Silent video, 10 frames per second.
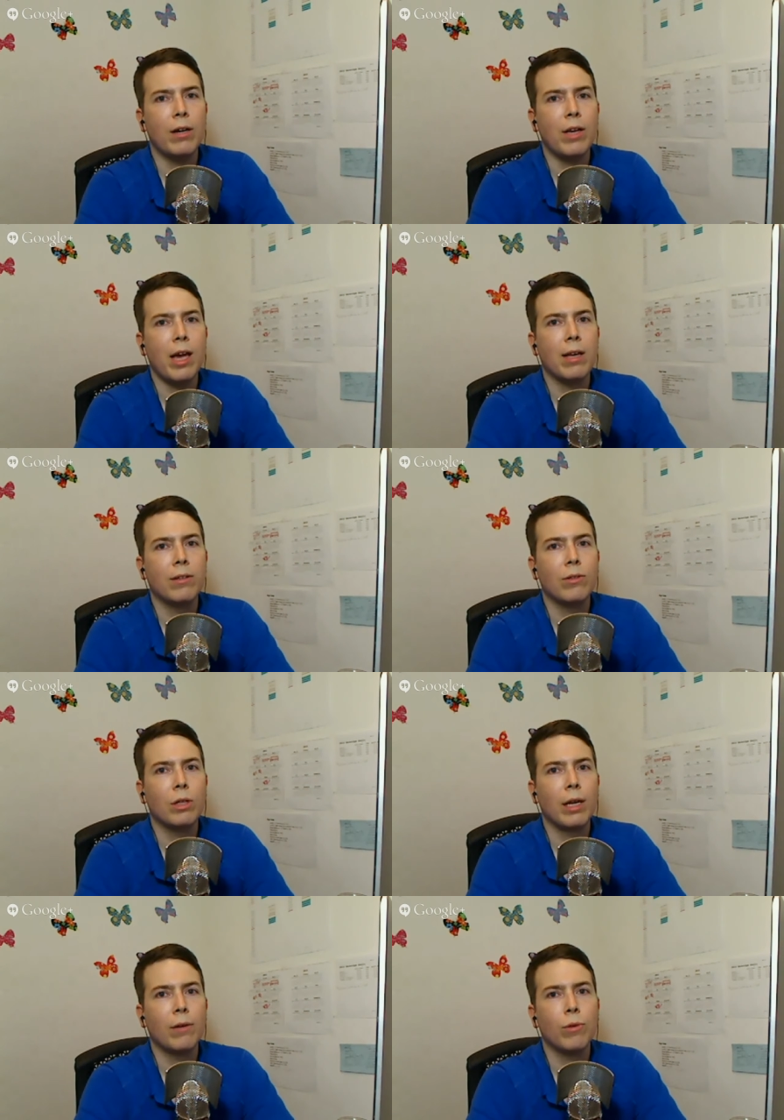you handle
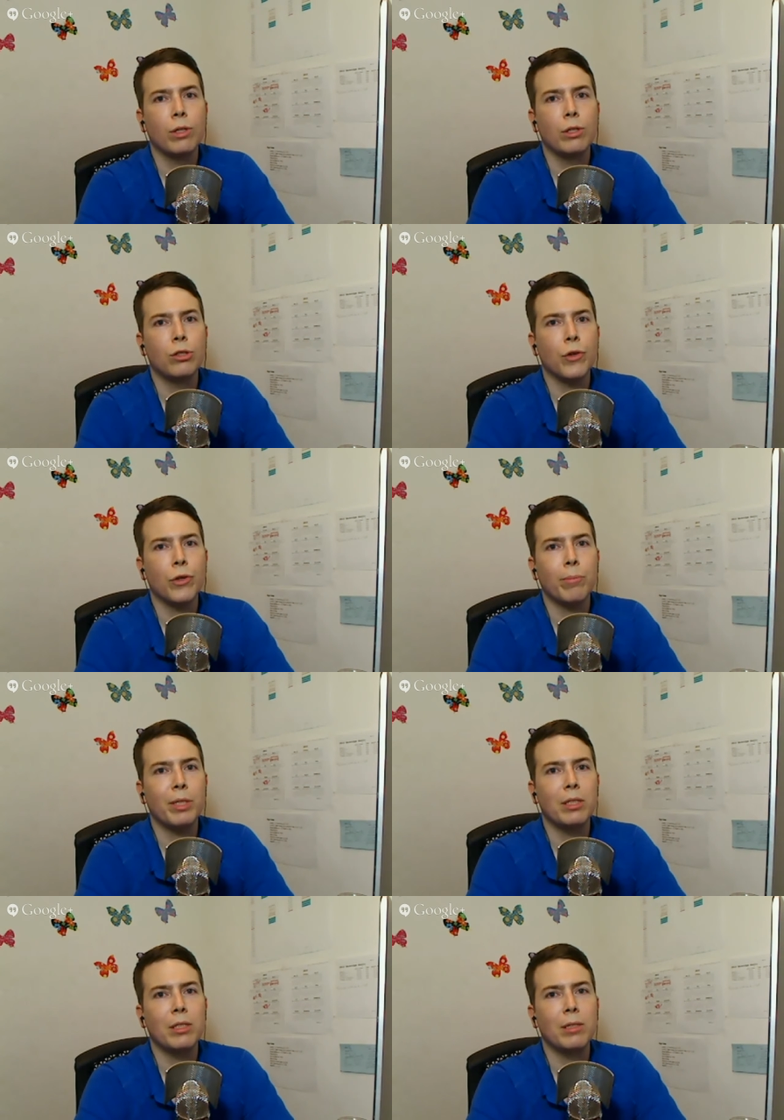registering your
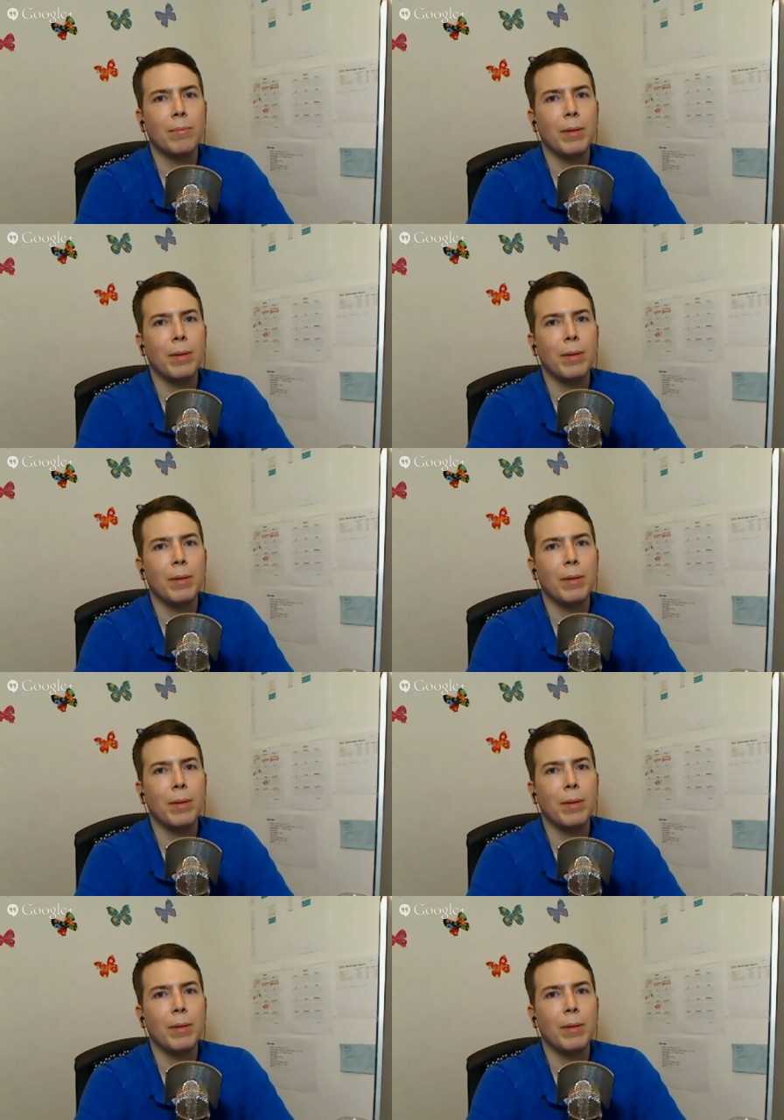business and